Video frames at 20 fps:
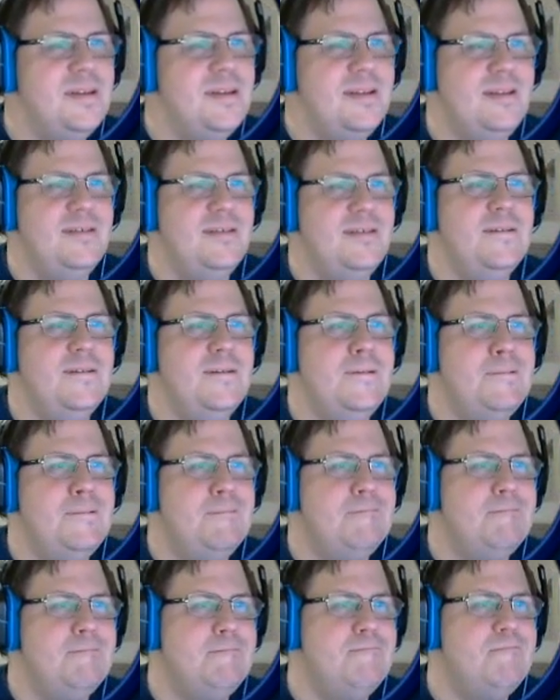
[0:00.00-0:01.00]
to just go,
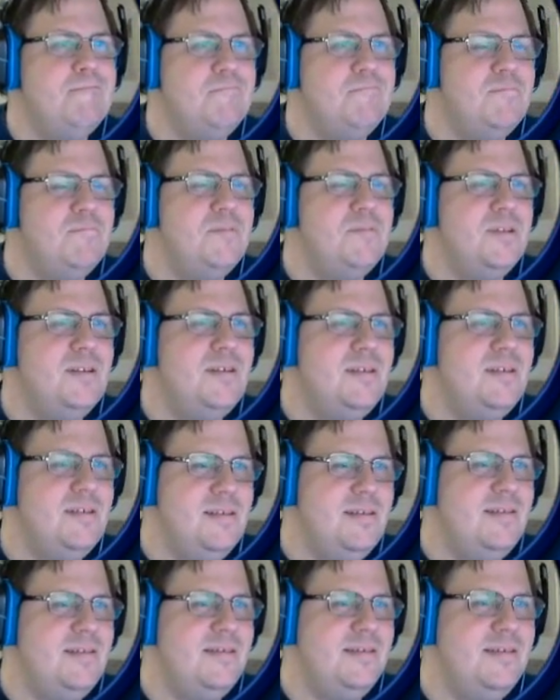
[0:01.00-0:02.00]
well, I want to get back
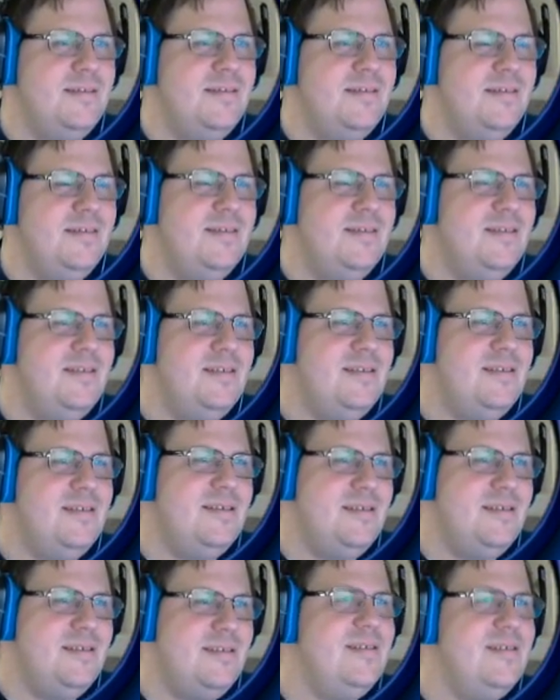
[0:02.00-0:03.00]
to Kaladin and
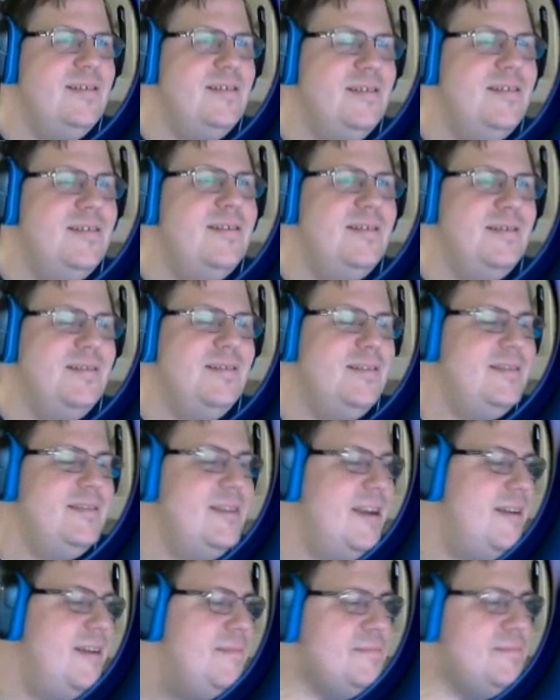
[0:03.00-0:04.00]
Dalinar and Shallan and
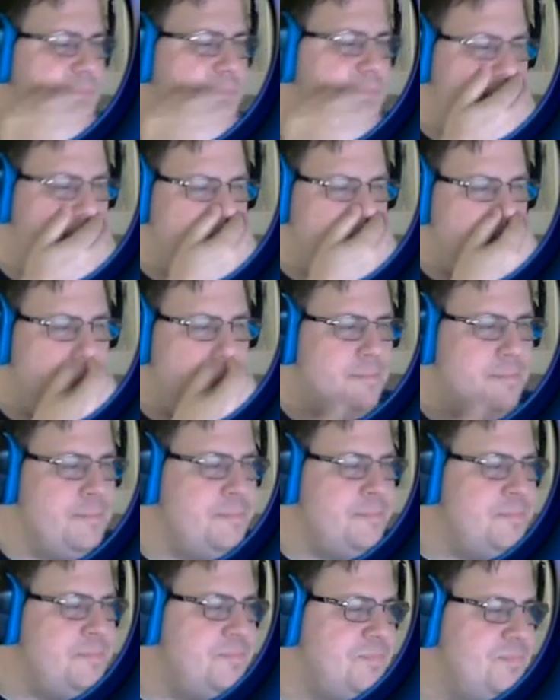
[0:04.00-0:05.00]
Teft and everybody else
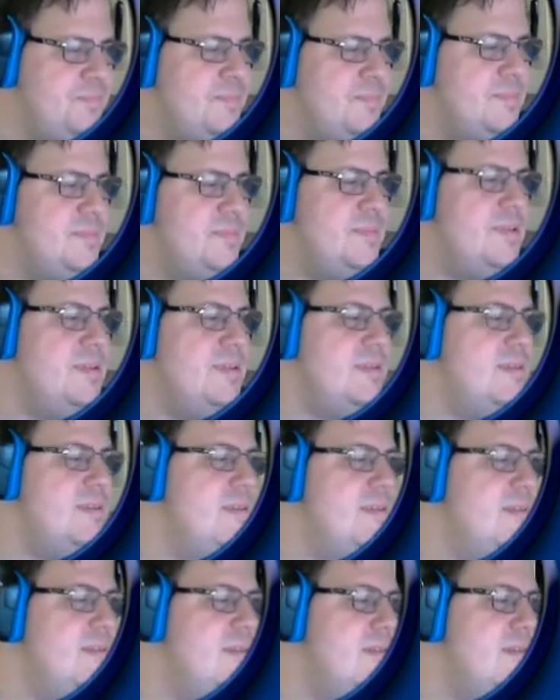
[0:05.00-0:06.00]
that way. I don't
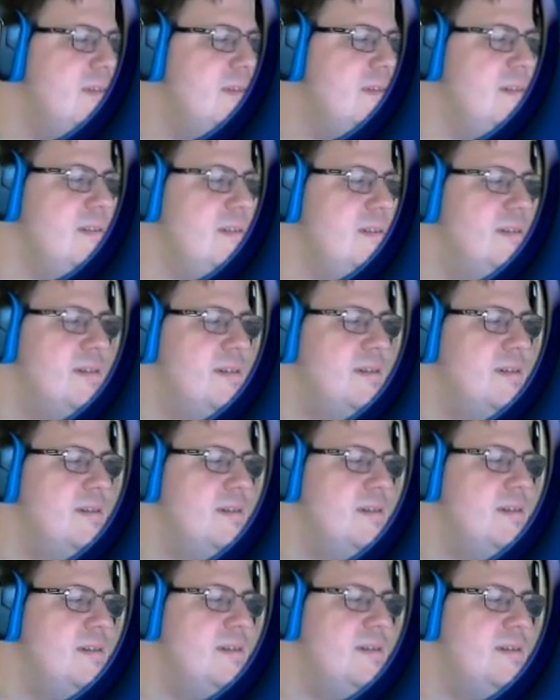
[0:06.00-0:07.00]
want to read about
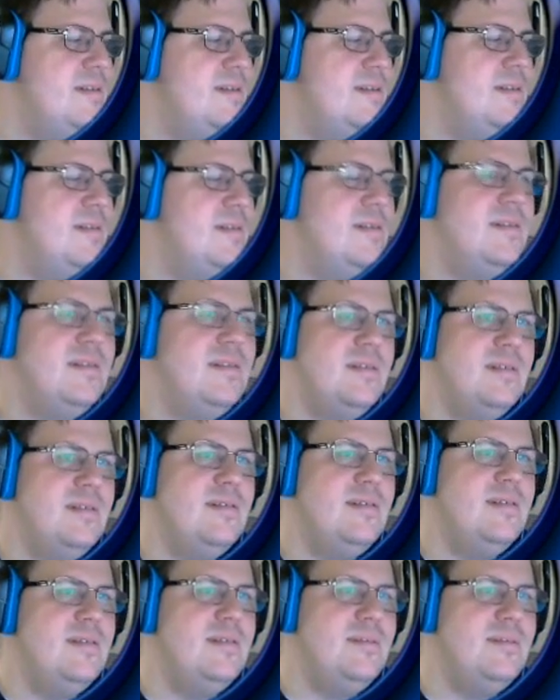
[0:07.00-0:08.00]
random dude
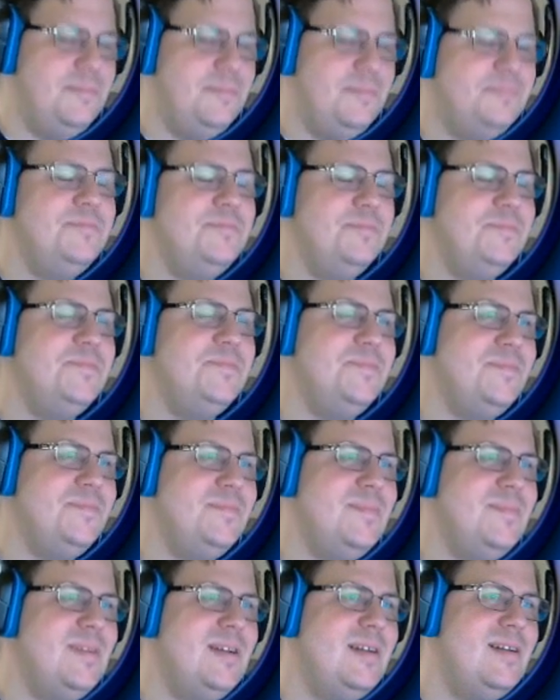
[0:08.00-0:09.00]
in the Pure Lake
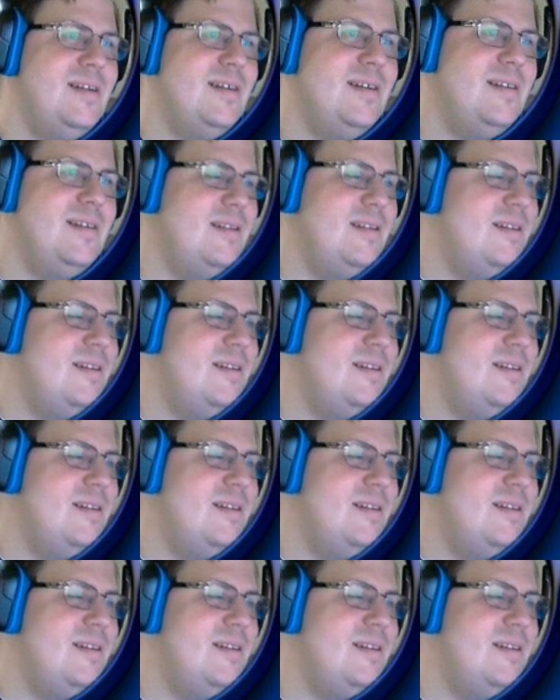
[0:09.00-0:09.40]
or,